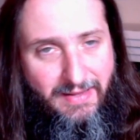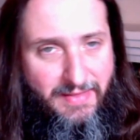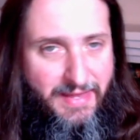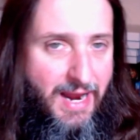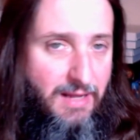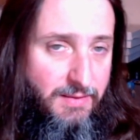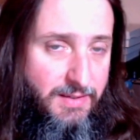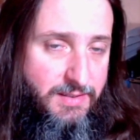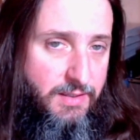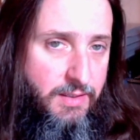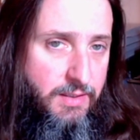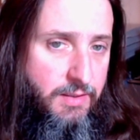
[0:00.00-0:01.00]
they not
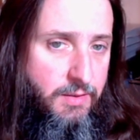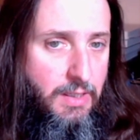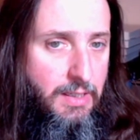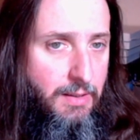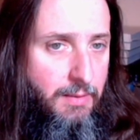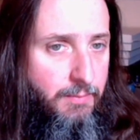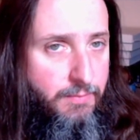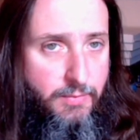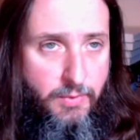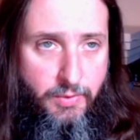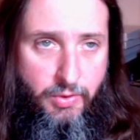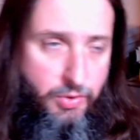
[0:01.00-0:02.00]
listen
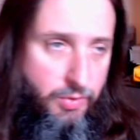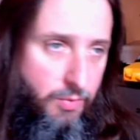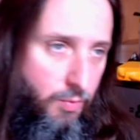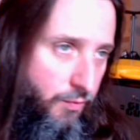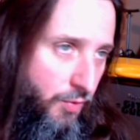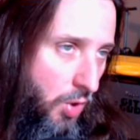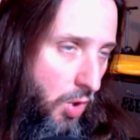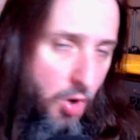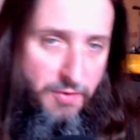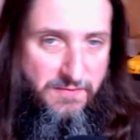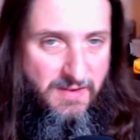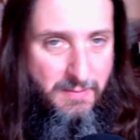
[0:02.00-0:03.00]
for all
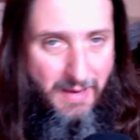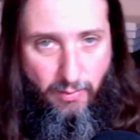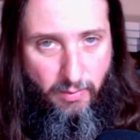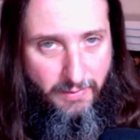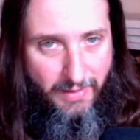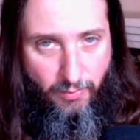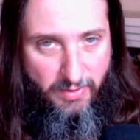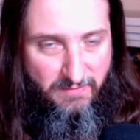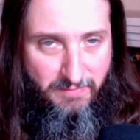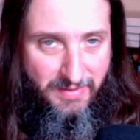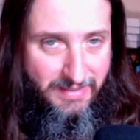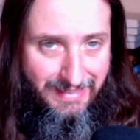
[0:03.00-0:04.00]
the feedback that we've
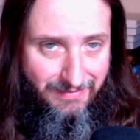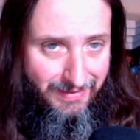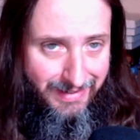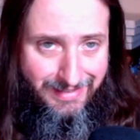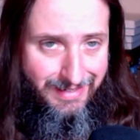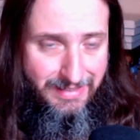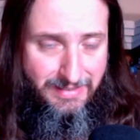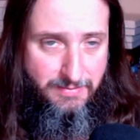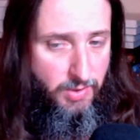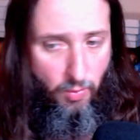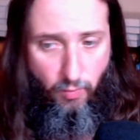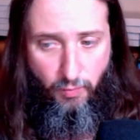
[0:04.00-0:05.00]
been giving since
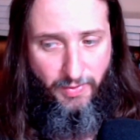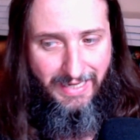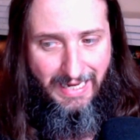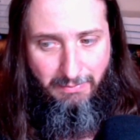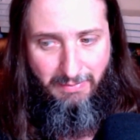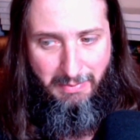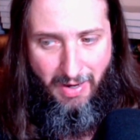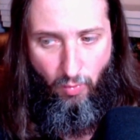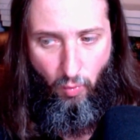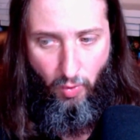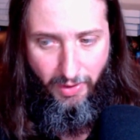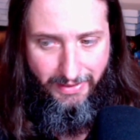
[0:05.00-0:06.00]
the game came out
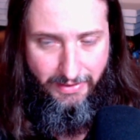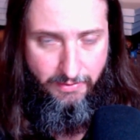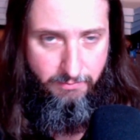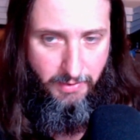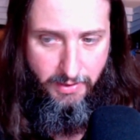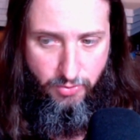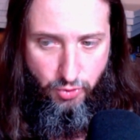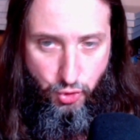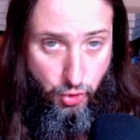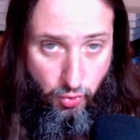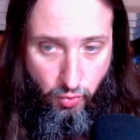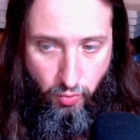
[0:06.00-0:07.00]
in
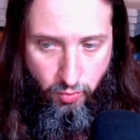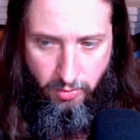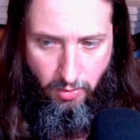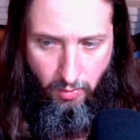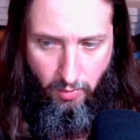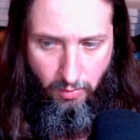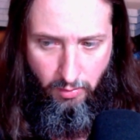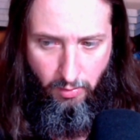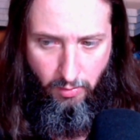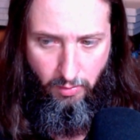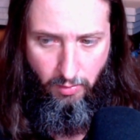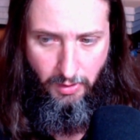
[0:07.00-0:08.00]
June
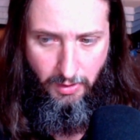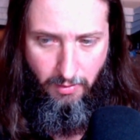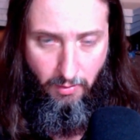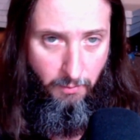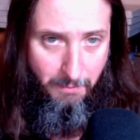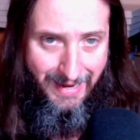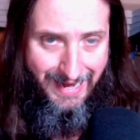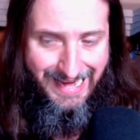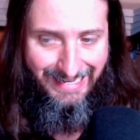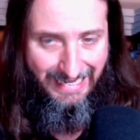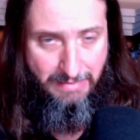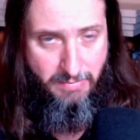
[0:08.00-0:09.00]
or May?
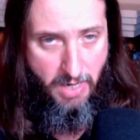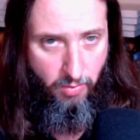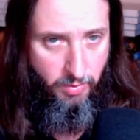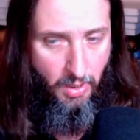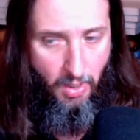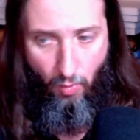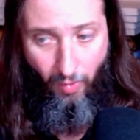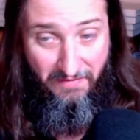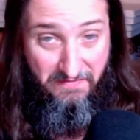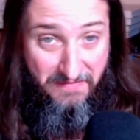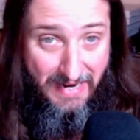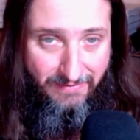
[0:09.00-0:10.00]
It came out
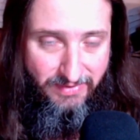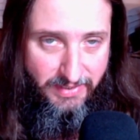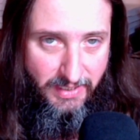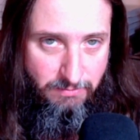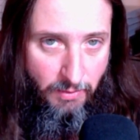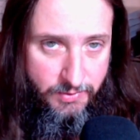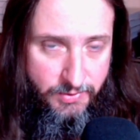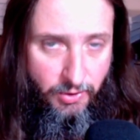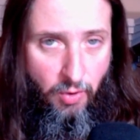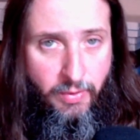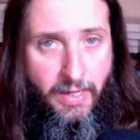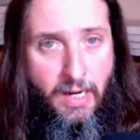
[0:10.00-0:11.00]
5-6 months
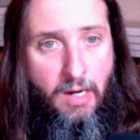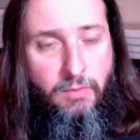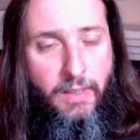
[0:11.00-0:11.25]
ago now,